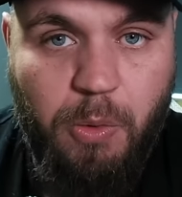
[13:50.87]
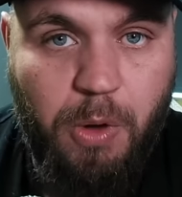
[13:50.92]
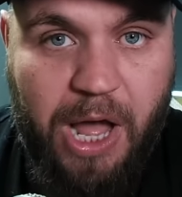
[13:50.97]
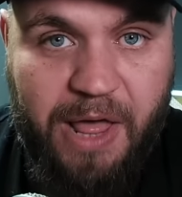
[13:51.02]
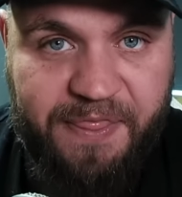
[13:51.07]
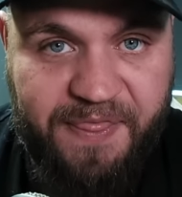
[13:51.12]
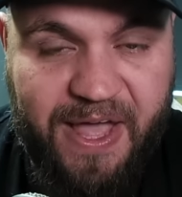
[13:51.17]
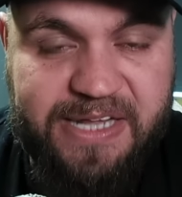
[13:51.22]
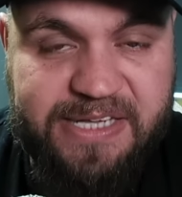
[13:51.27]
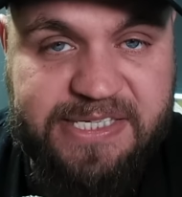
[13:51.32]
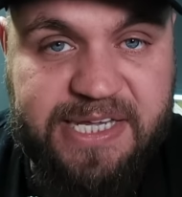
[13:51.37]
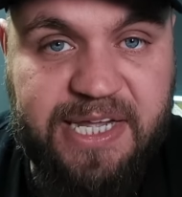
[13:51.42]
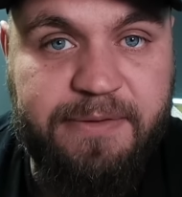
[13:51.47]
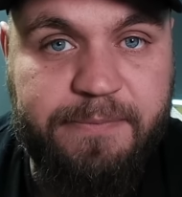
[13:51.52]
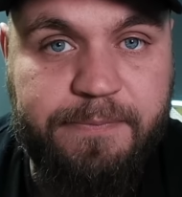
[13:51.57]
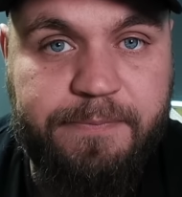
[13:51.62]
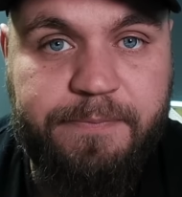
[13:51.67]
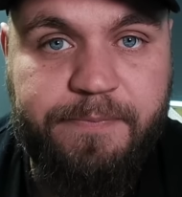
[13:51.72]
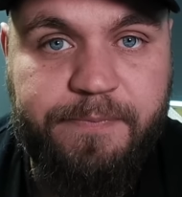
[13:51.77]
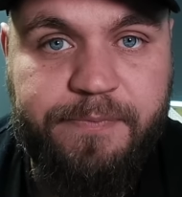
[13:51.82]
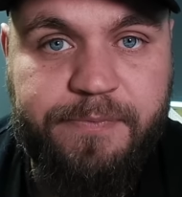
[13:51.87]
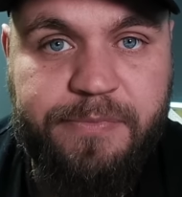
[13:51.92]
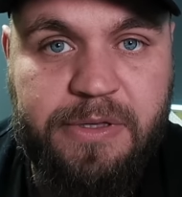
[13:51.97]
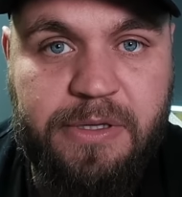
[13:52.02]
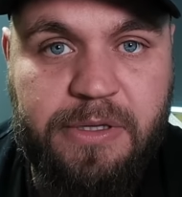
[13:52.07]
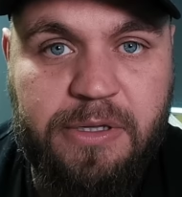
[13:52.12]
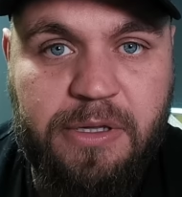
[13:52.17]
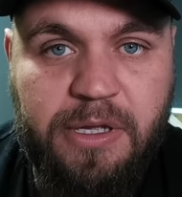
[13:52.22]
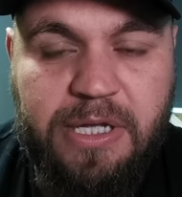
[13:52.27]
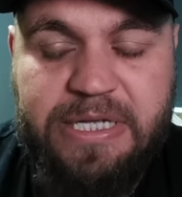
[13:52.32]
And that's it.
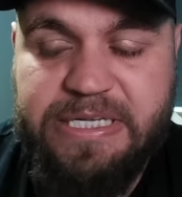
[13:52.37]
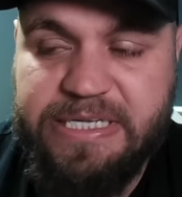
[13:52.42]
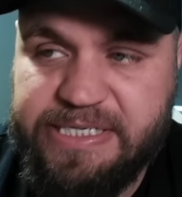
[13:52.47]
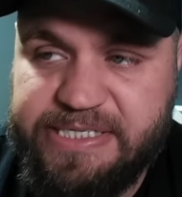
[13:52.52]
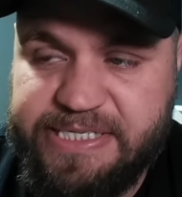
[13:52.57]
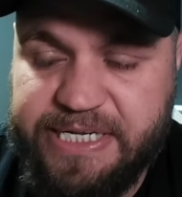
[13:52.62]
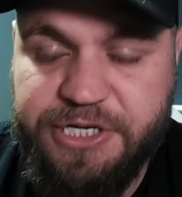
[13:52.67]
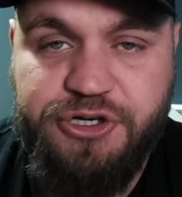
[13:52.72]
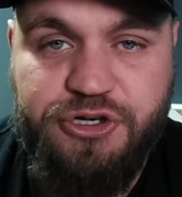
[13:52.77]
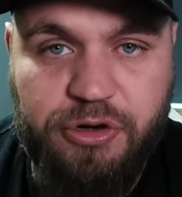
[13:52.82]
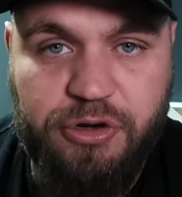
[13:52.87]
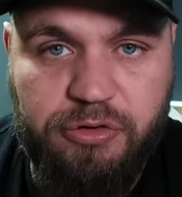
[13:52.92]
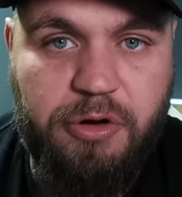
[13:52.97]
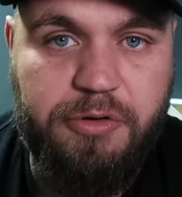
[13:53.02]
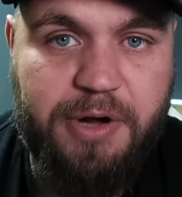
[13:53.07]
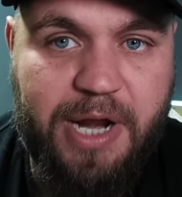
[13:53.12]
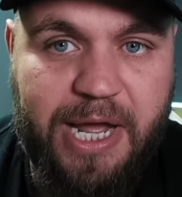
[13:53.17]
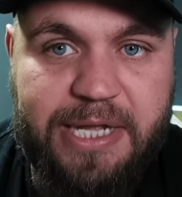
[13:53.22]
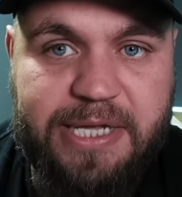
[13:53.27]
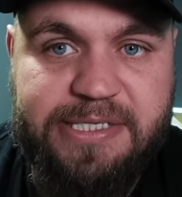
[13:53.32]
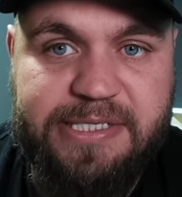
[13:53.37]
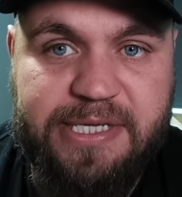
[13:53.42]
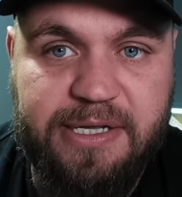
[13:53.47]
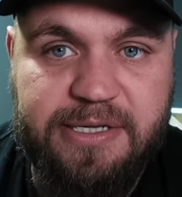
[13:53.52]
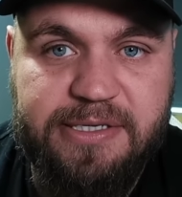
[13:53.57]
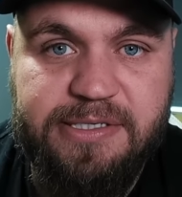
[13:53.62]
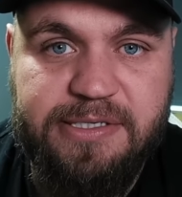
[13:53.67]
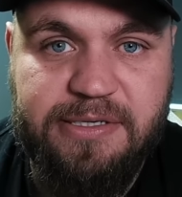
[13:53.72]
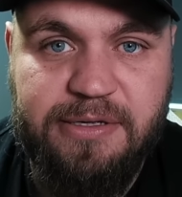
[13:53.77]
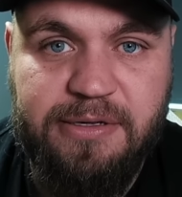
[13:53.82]
Since Euro
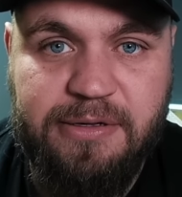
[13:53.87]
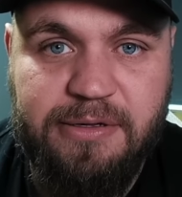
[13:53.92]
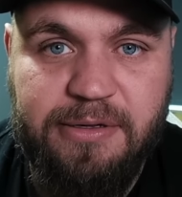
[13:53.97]
96.